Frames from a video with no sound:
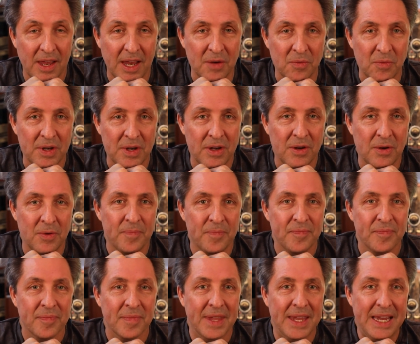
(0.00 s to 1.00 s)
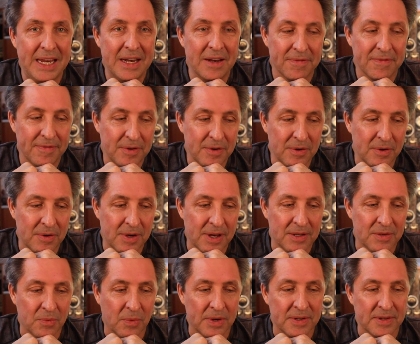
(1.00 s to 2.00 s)
And when you eat a food,
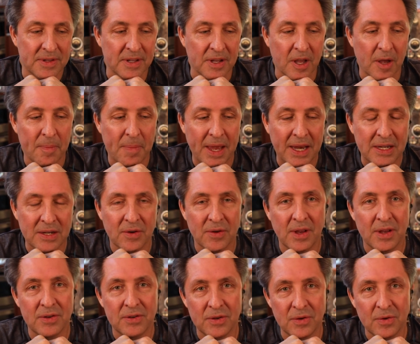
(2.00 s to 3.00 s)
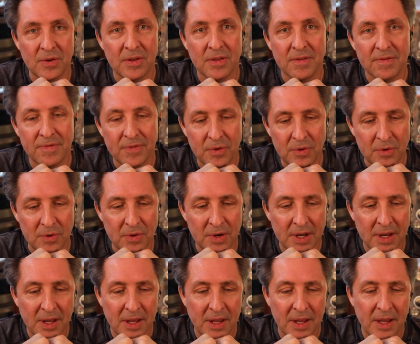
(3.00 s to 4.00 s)
it's what does the gut bacteria do to the
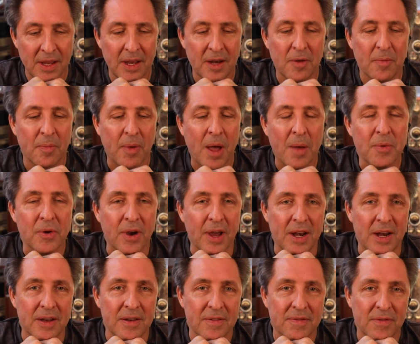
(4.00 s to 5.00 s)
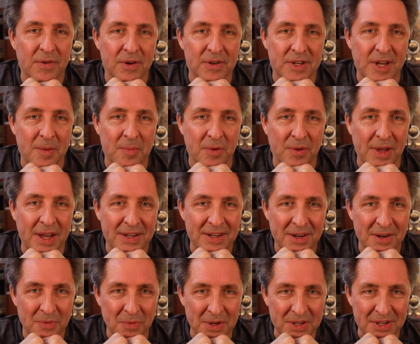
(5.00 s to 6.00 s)
food. And pomegranate, for example, I
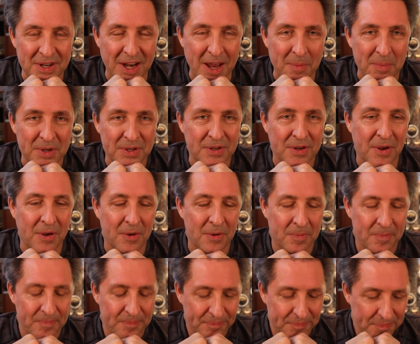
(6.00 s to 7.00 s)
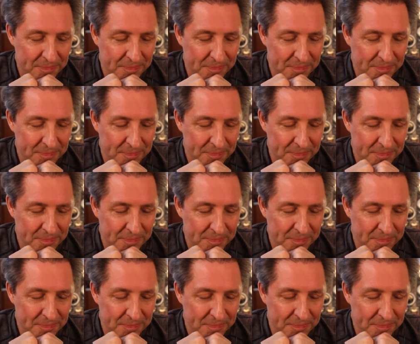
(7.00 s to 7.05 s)
did a recent episode